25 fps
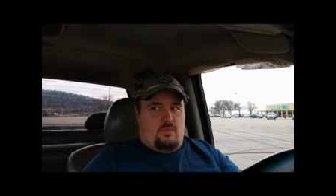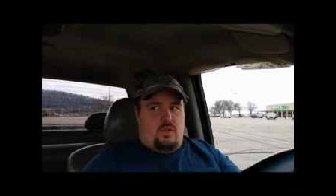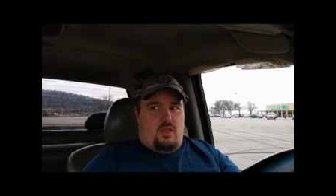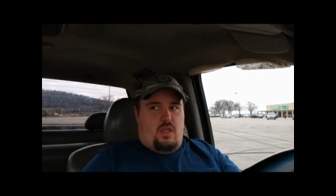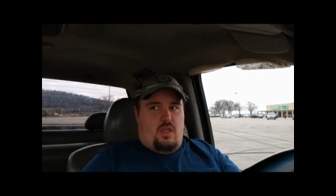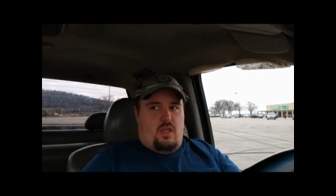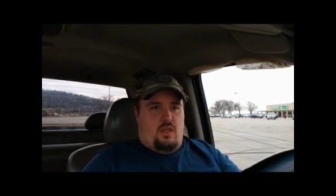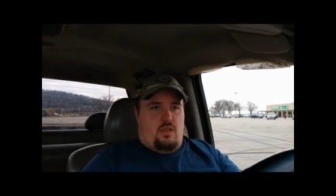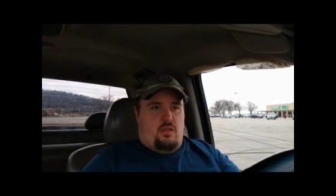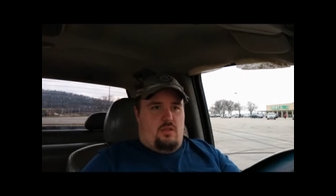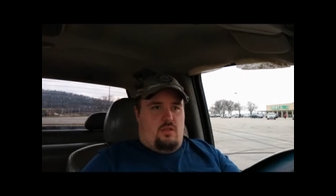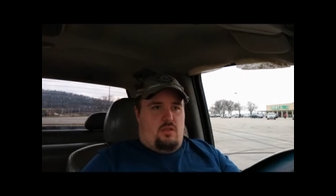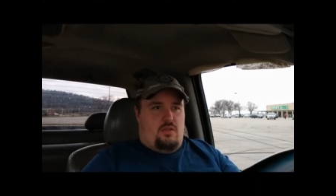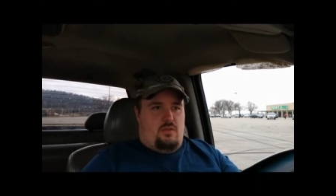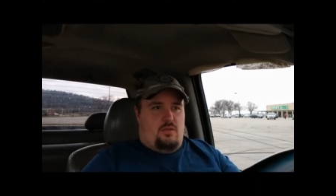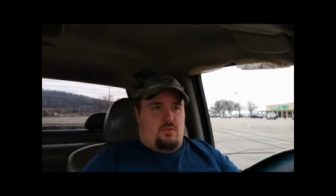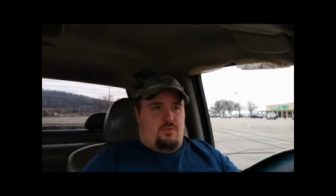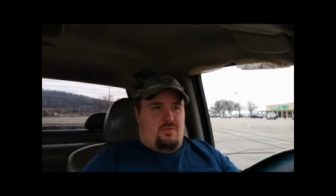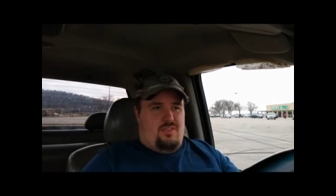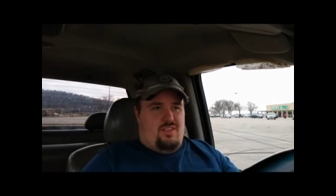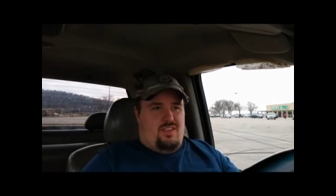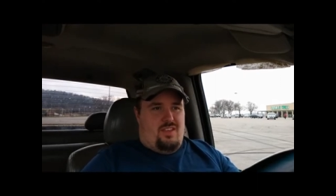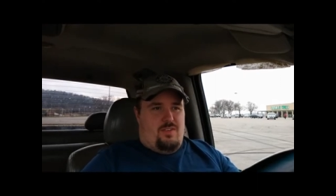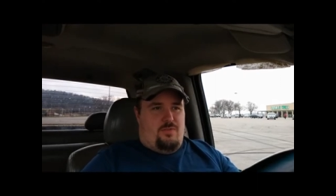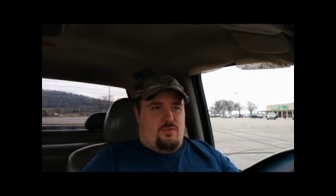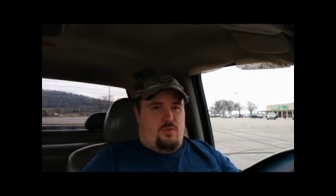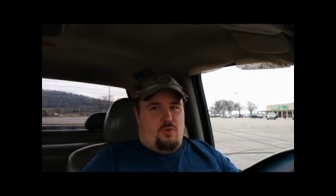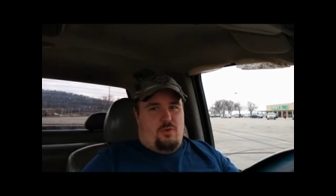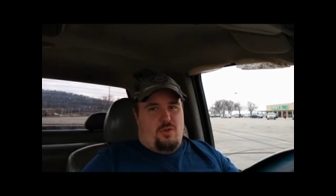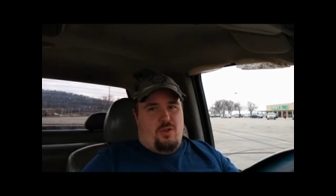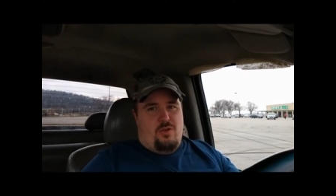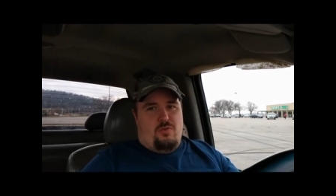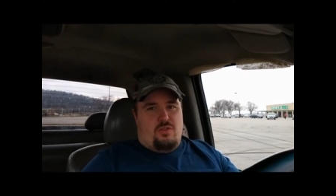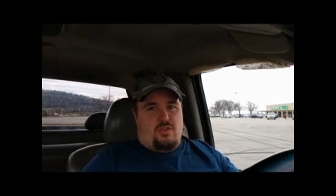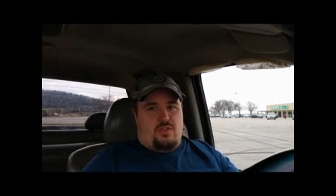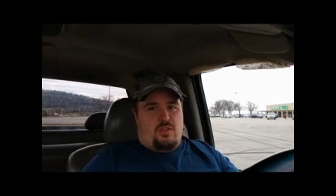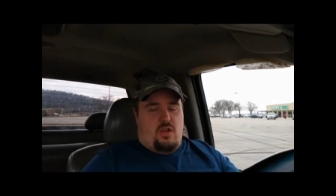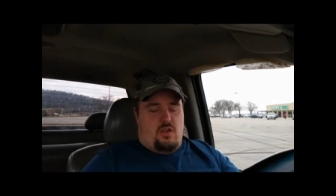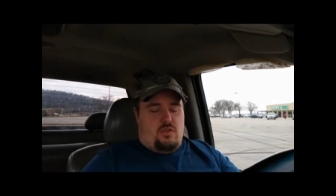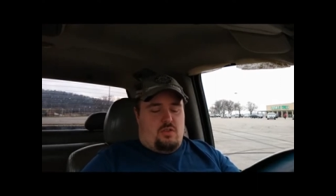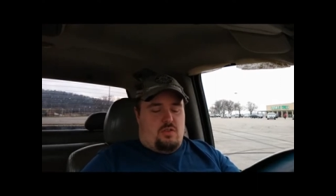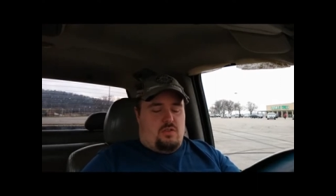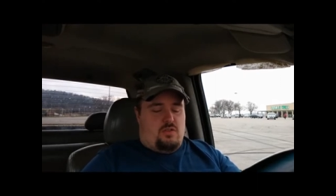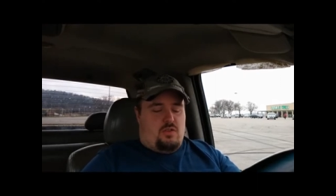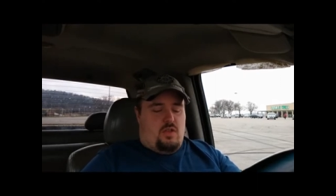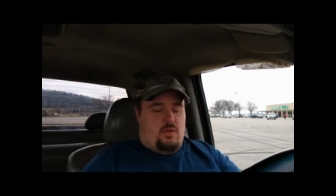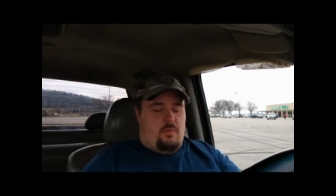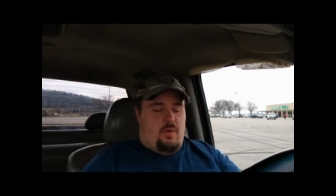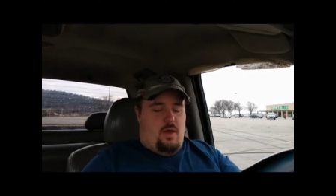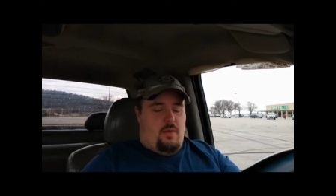it if you're new to
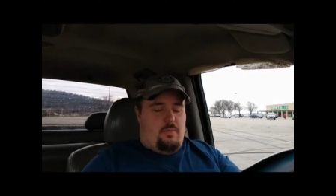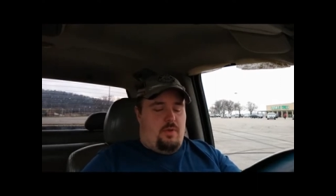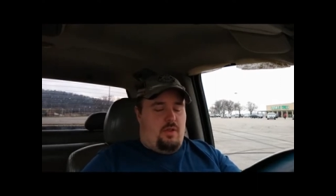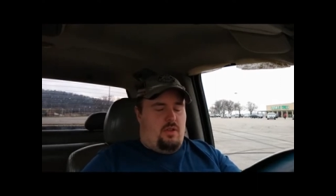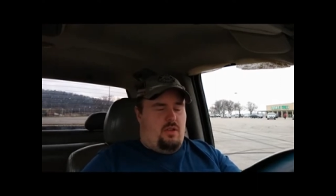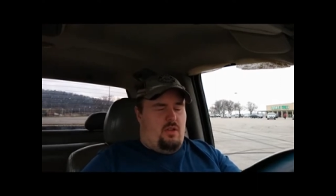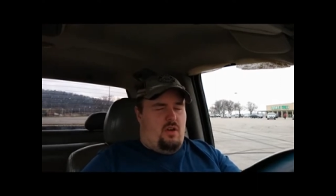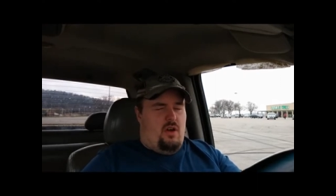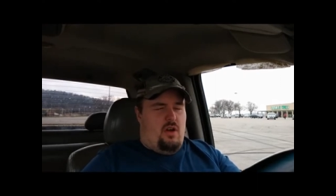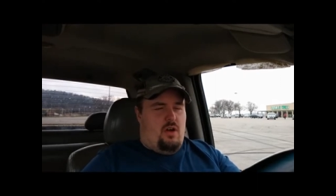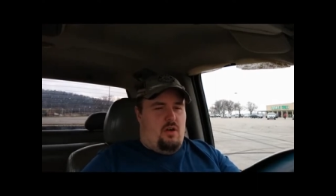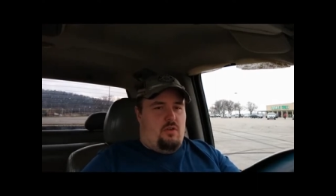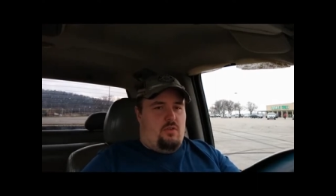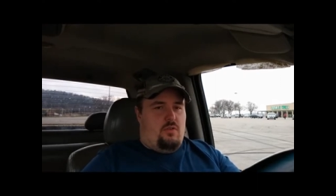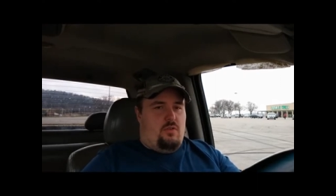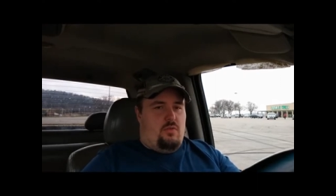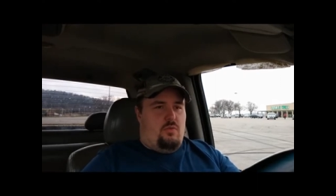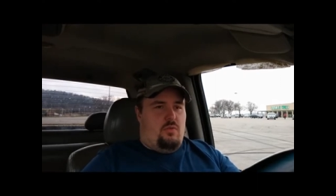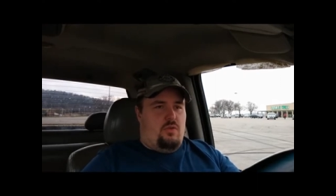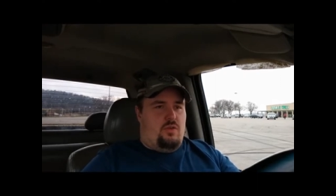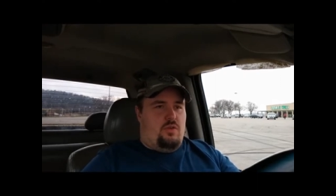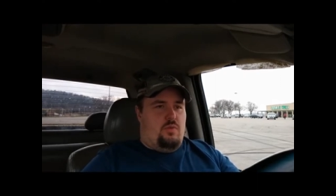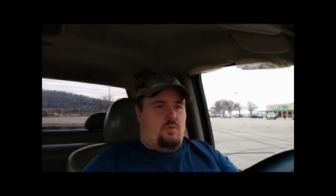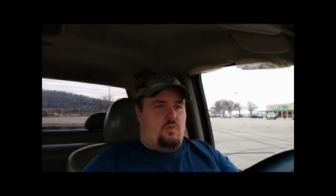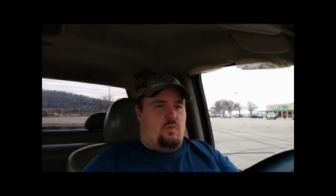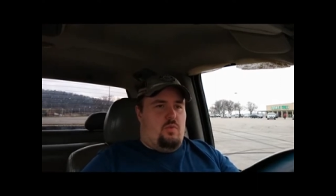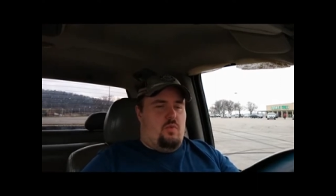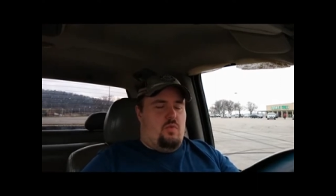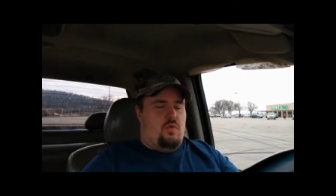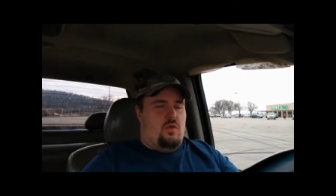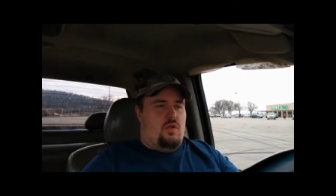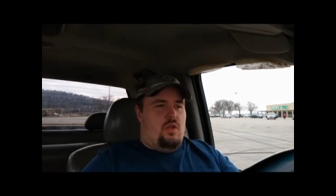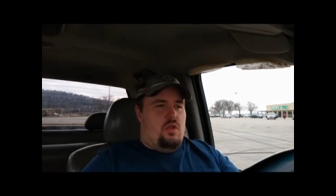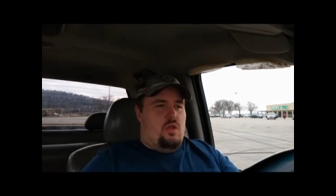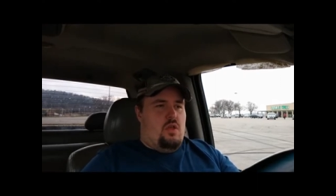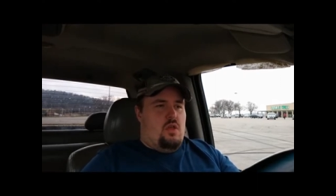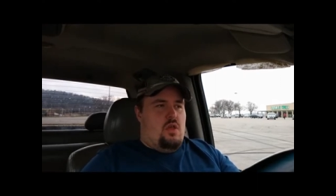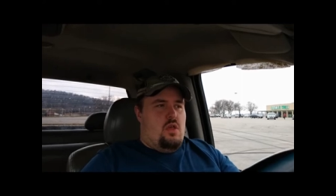sauces, they might be a little hotter than what you would want.